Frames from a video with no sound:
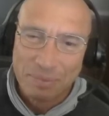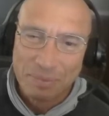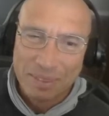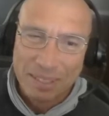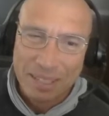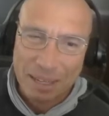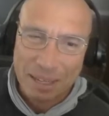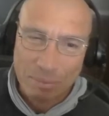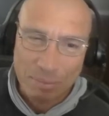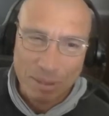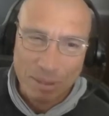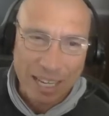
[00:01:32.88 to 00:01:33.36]

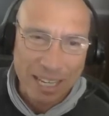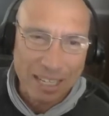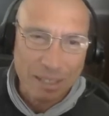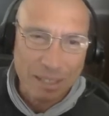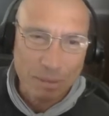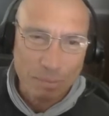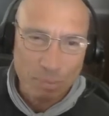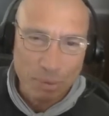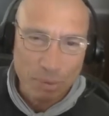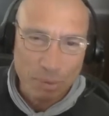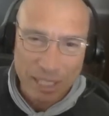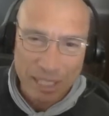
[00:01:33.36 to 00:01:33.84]
I'm glad
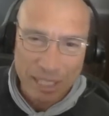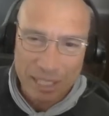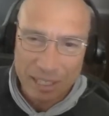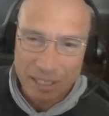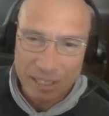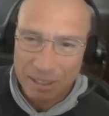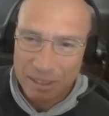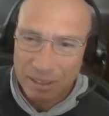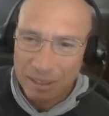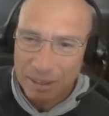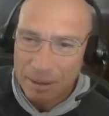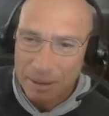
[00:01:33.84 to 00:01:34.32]
to be
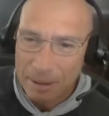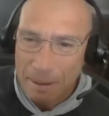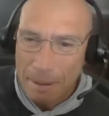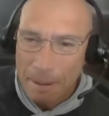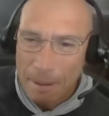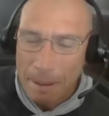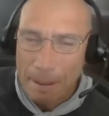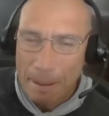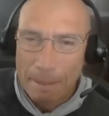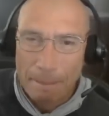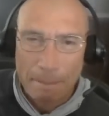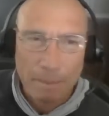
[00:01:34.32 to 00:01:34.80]
here.
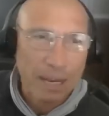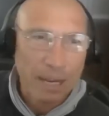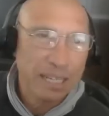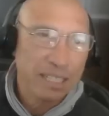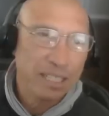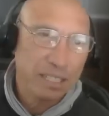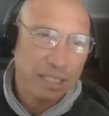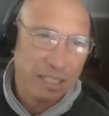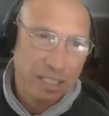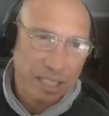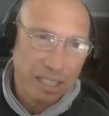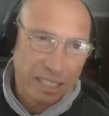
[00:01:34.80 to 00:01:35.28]

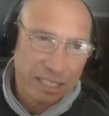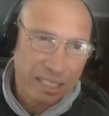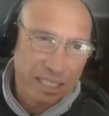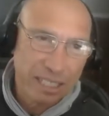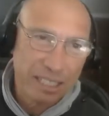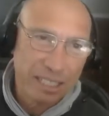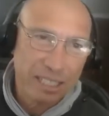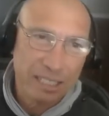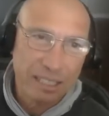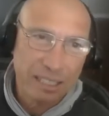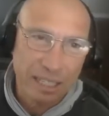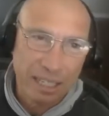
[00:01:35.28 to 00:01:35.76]
Like
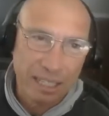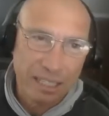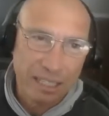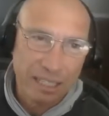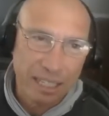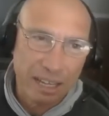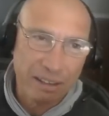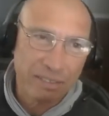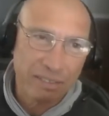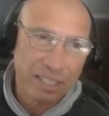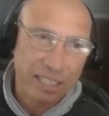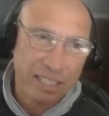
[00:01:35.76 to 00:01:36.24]
Jesse,
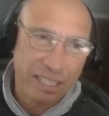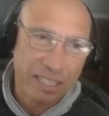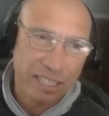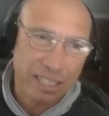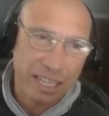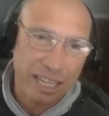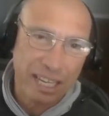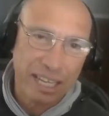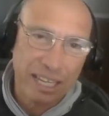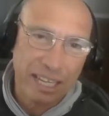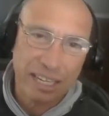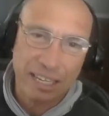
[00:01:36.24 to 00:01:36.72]
like David
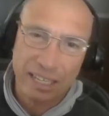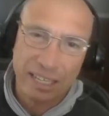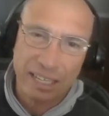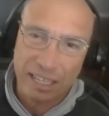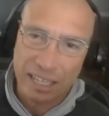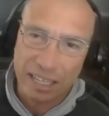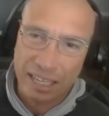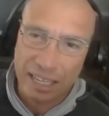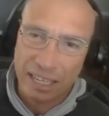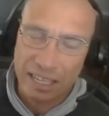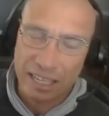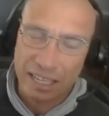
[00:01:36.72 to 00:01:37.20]

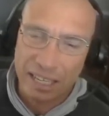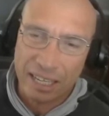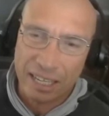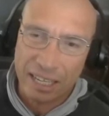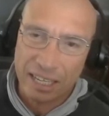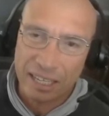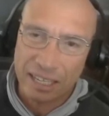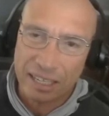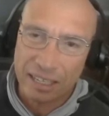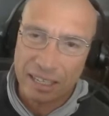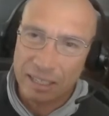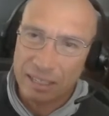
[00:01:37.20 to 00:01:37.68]
said,
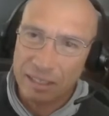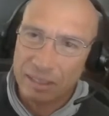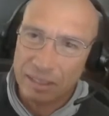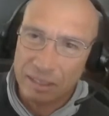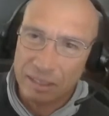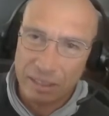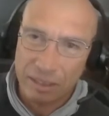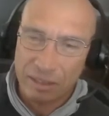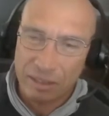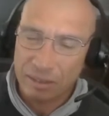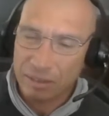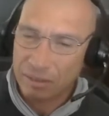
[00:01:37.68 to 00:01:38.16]
and
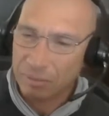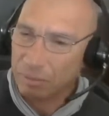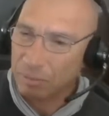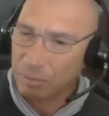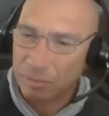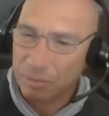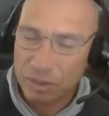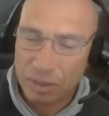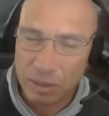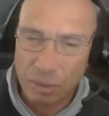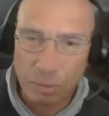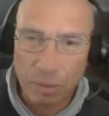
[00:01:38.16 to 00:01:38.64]

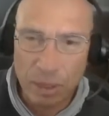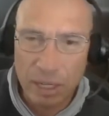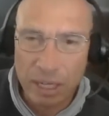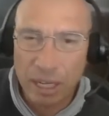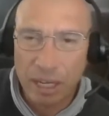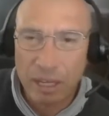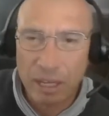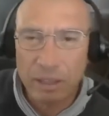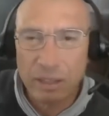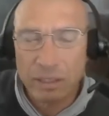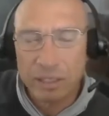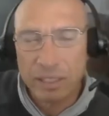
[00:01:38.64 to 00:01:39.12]
so
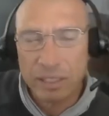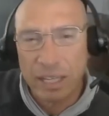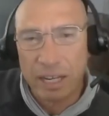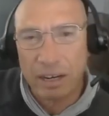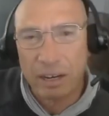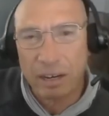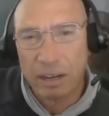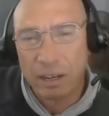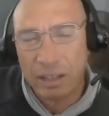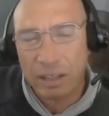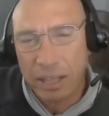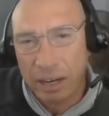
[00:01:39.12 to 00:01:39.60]
many others that
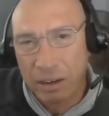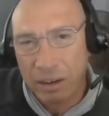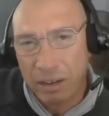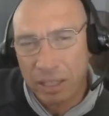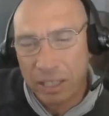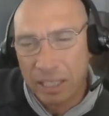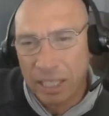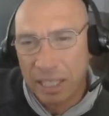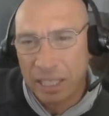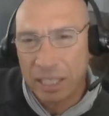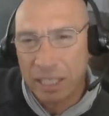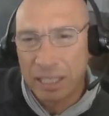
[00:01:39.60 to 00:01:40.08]
are
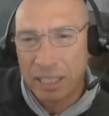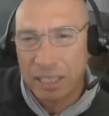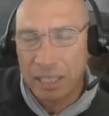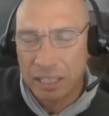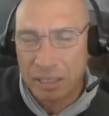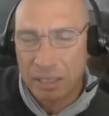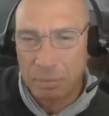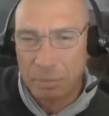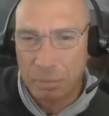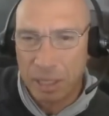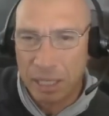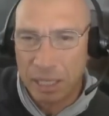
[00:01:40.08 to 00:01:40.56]
attending
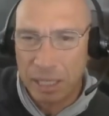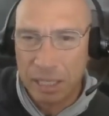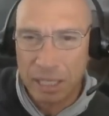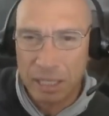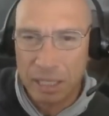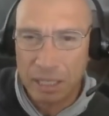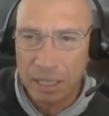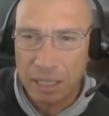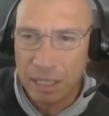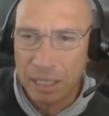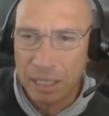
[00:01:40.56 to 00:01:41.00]
this meeting,